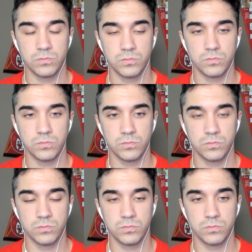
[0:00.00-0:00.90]

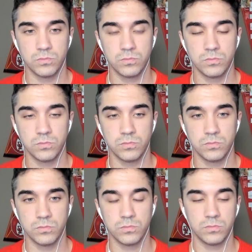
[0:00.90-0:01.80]

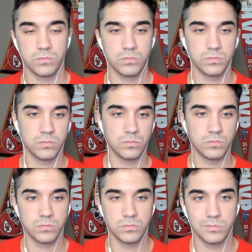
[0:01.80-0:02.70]

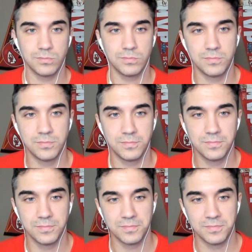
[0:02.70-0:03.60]

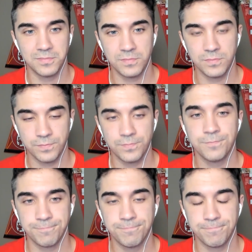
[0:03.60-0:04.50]

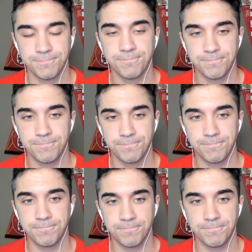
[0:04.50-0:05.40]

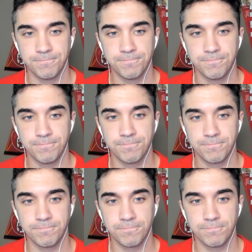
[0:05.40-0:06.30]

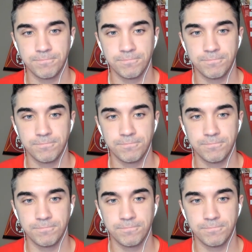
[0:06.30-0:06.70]
The person shown says nothing.